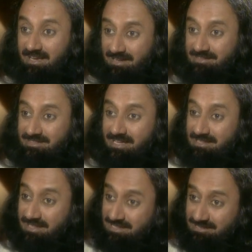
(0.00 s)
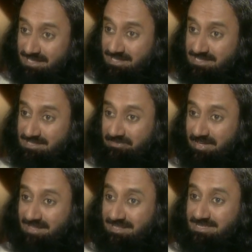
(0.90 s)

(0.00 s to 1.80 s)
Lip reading: Yeah, that is faith